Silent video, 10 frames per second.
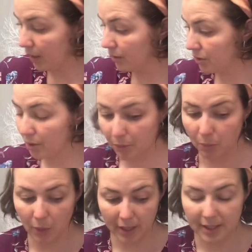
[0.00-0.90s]
So
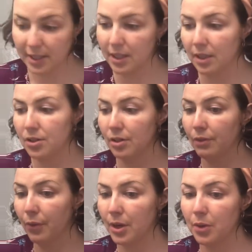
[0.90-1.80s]
what is this going to do
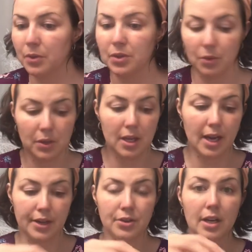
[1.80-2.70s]
for you? So the
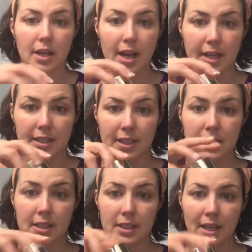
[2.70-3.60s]
hydrating
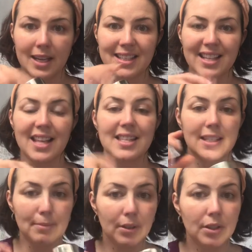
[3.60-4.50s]
essence is
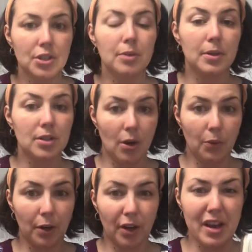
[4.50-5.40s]
similar to a
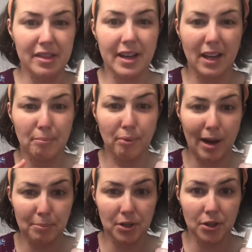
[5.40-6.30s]
toner in that it
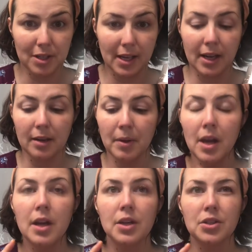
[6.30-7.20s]
preps your skin.
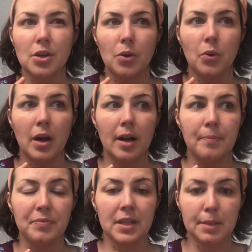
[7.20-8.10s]
So
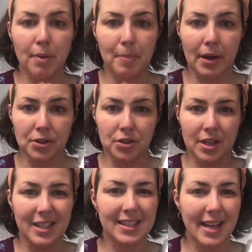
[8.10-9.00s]
this prepares your
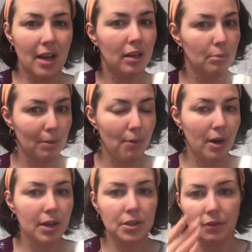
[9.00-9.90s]
skin to take on more
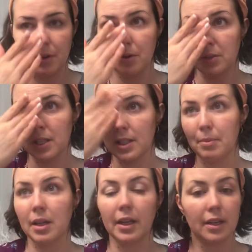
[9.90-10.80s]
products. So if you're using
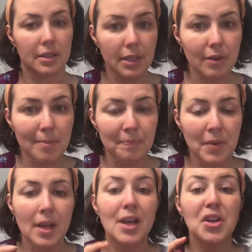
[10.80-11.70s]
something like a serum,
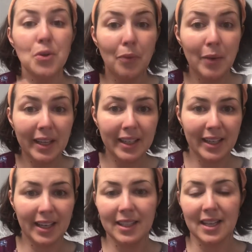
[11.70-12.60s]
you really
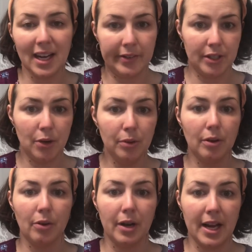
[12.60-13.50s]
need to have a toner
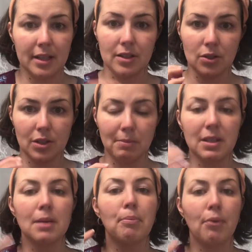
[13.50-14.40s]
or an essence or something
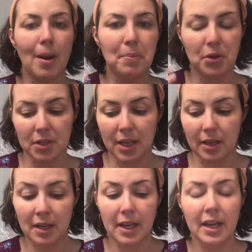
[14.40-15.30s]
to prep your
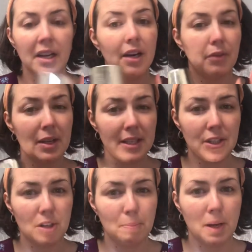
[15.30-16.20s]
skin. It
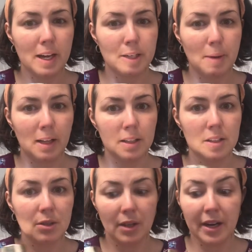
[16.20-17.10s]
resets your pH balance
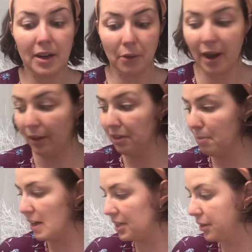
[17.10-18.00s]
so that your healthy
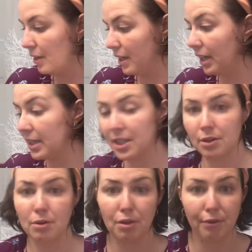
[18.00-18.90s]
bacteria can continue
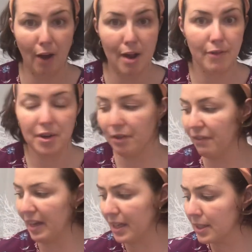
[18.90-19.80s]
to thrive on your
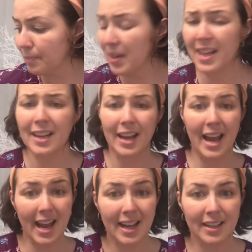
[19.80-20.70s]
face,
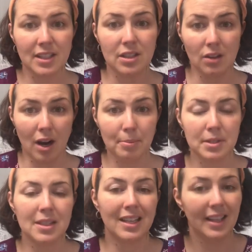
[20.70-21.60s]
and it stops
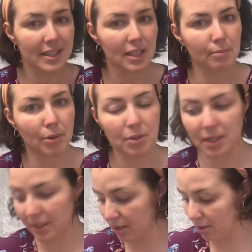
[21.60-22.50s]
the cleansing
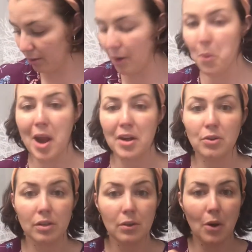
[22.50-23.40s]
process so that when you
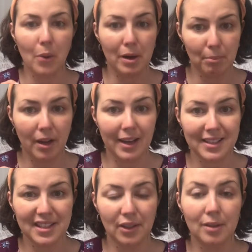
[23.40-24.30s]
do go and apply a
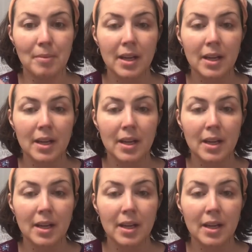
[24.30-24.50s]
serum,